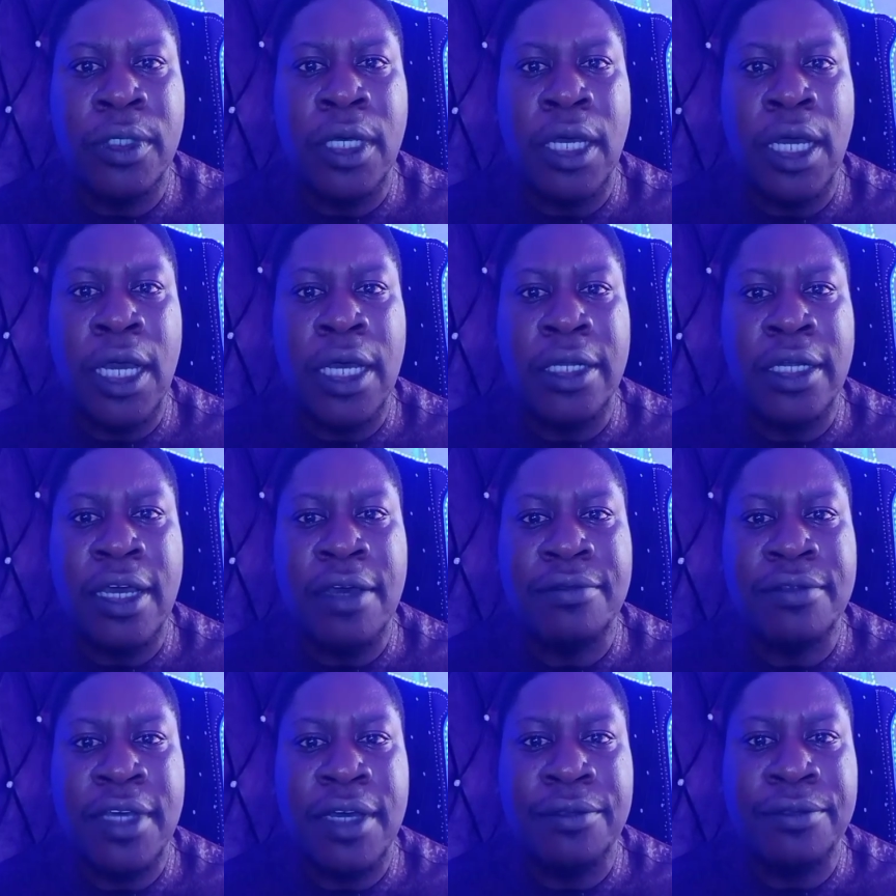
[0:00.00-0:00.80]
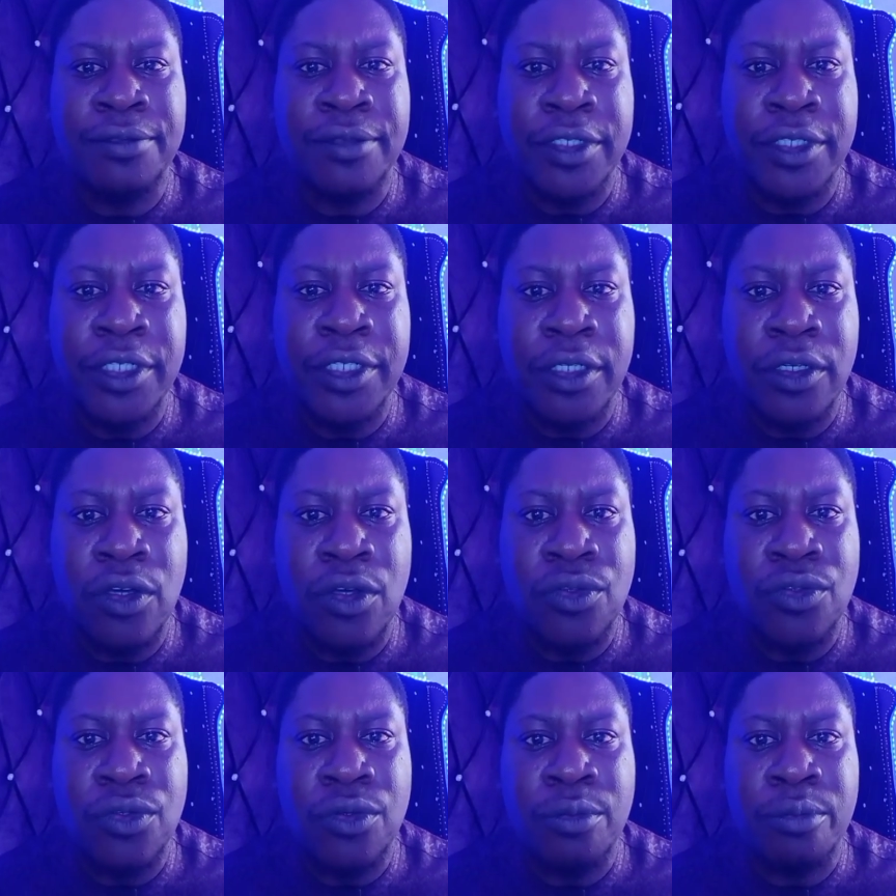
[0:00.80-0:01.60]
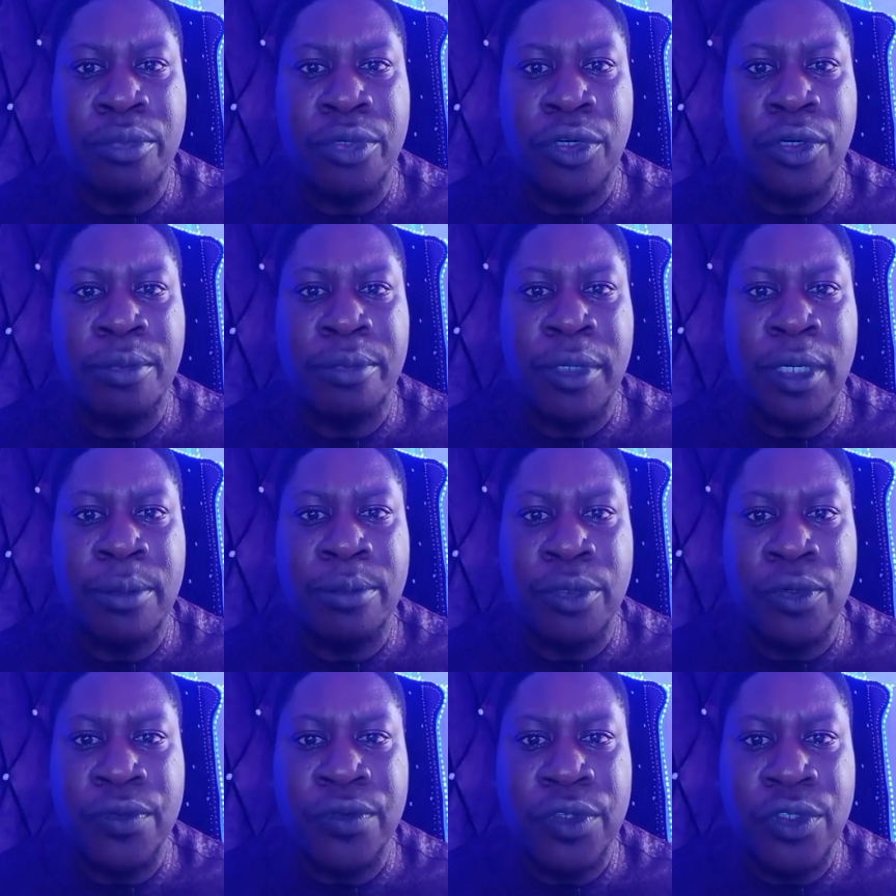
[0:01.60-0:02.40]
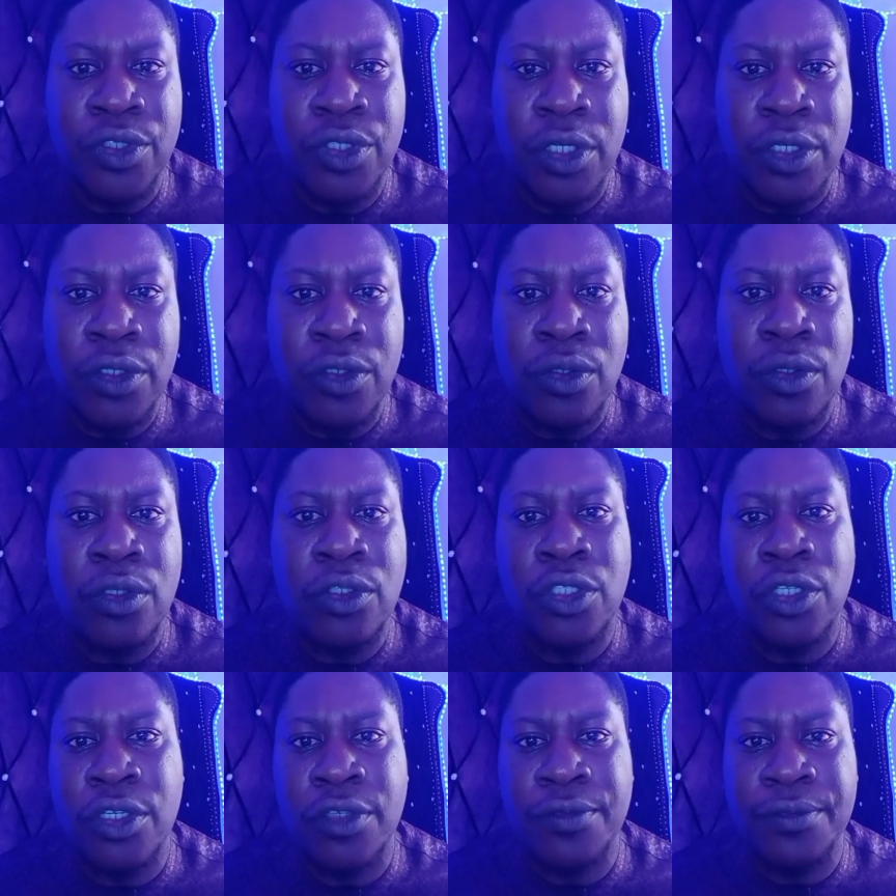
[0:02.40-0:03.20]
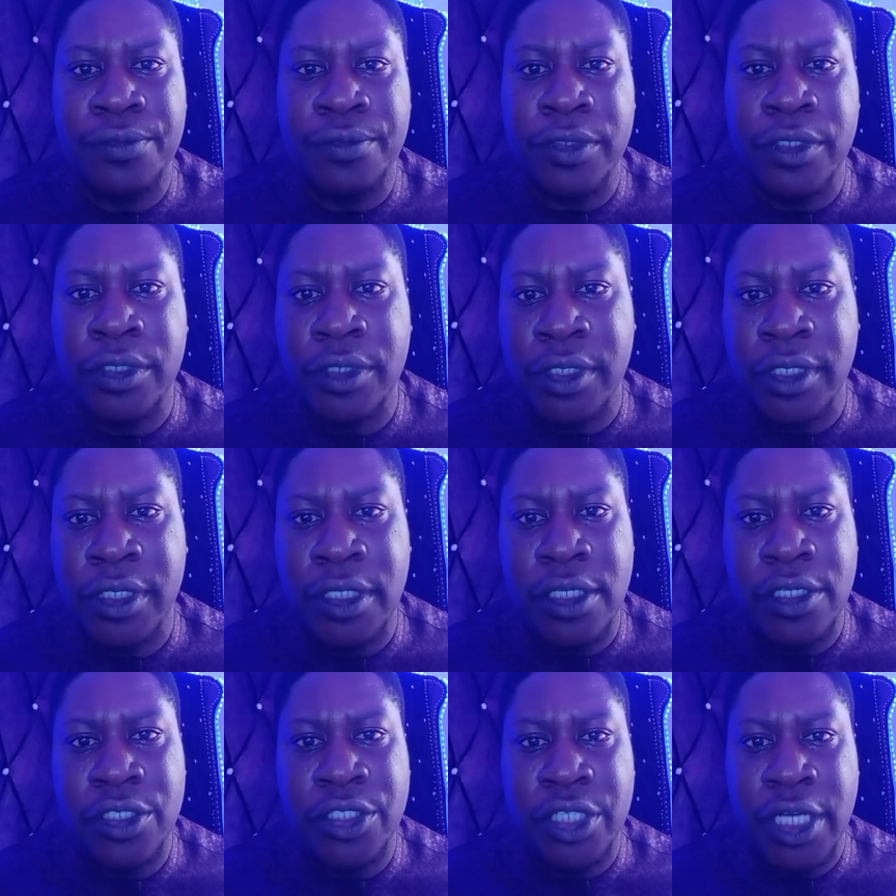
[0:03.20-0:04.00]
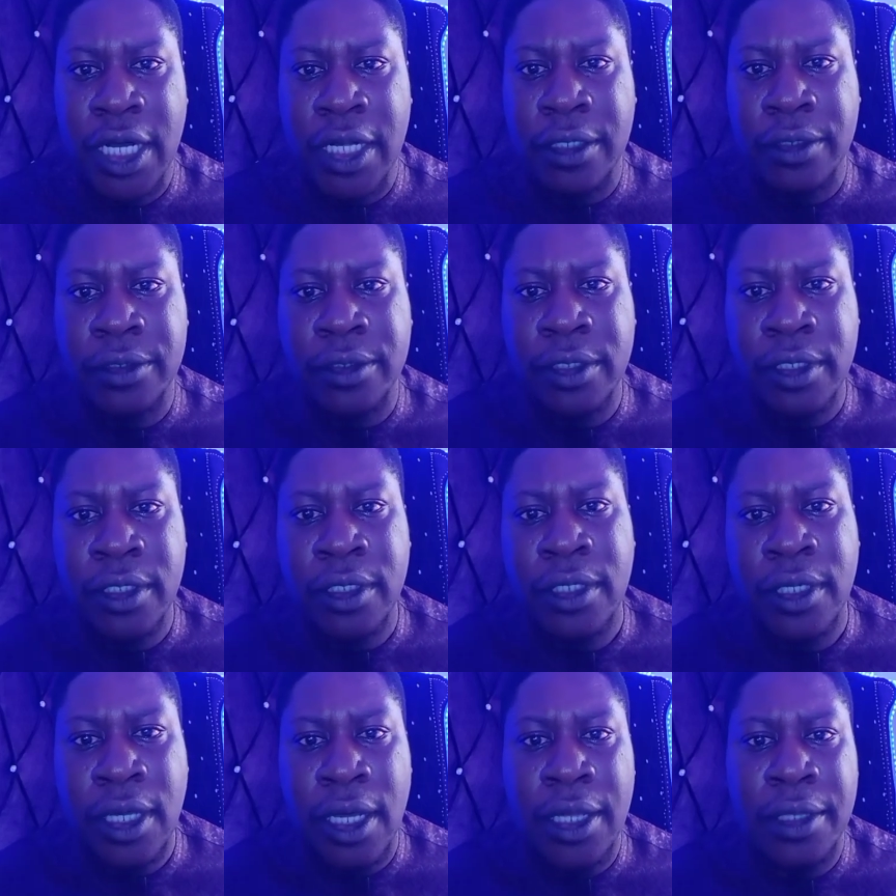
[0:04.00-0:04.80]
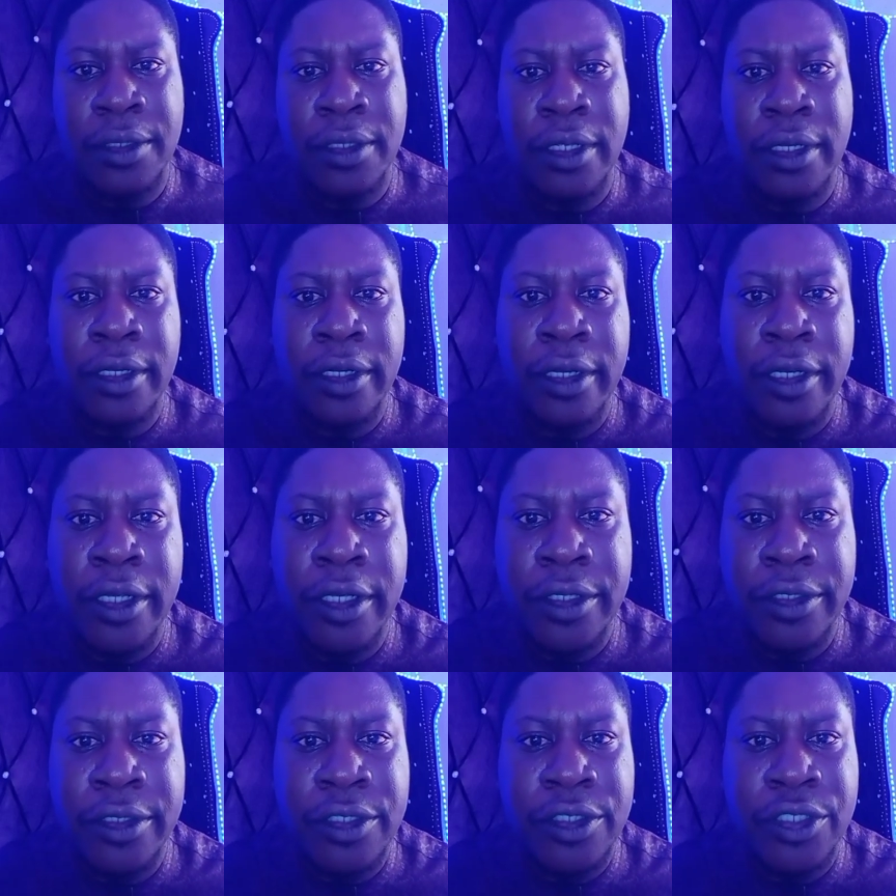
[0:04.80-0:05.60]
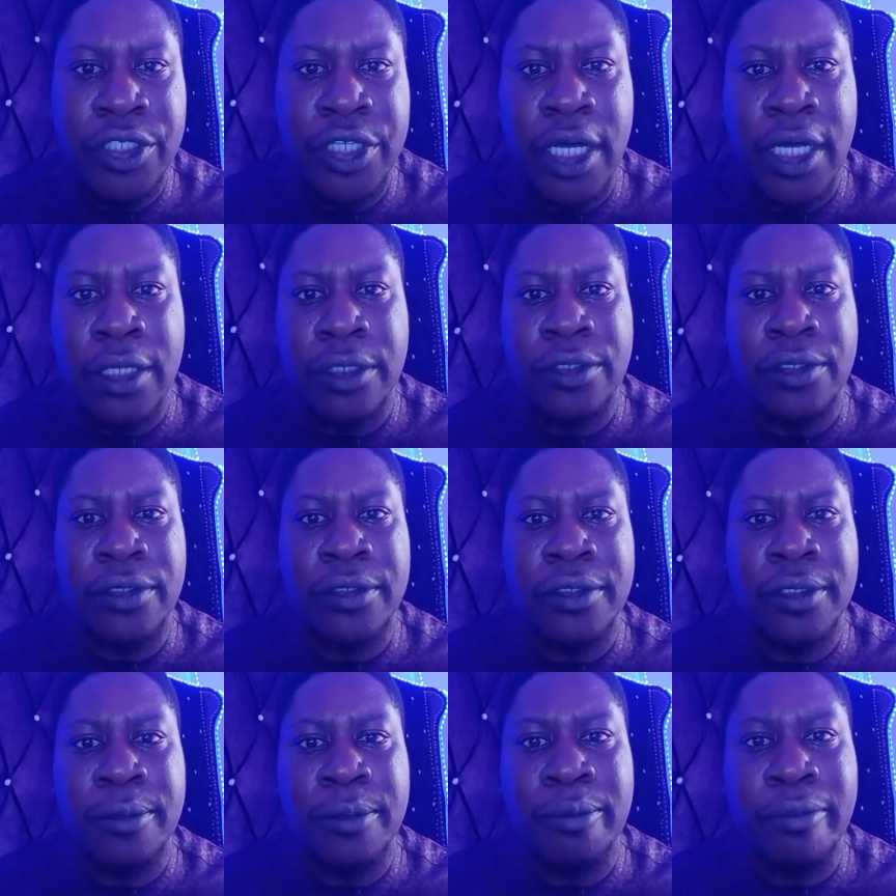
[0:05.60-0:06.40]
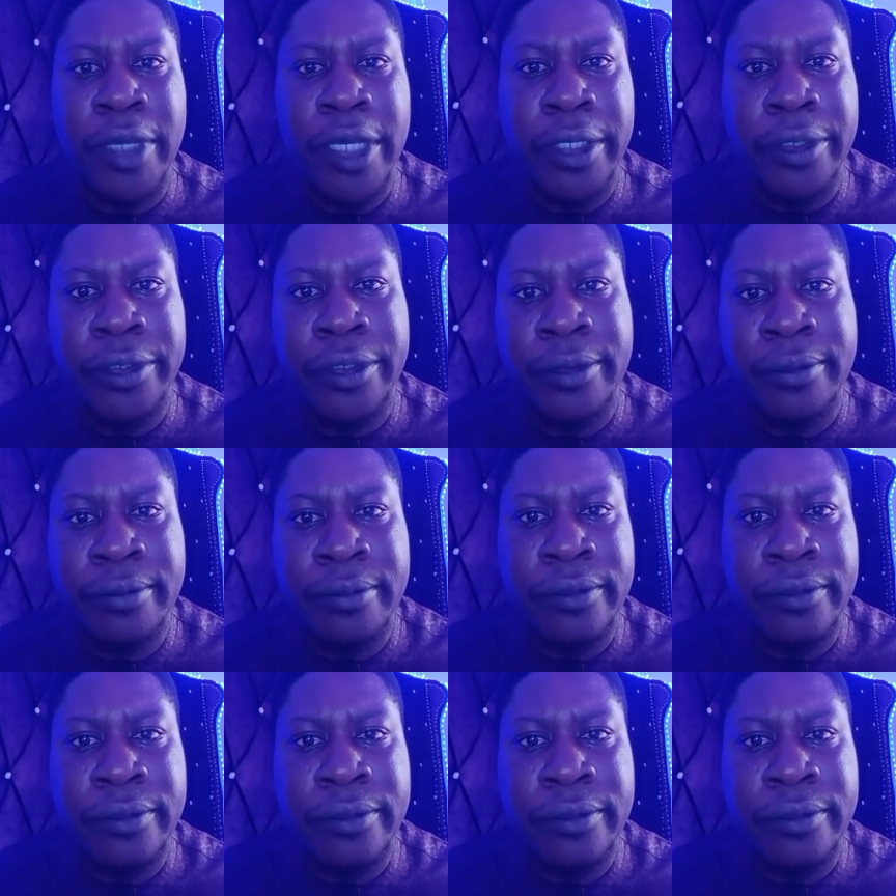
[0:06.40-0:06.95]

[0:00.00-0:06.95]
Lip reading: And after feeding also, proper position. You don't just feed the child and then lay the child on the bed.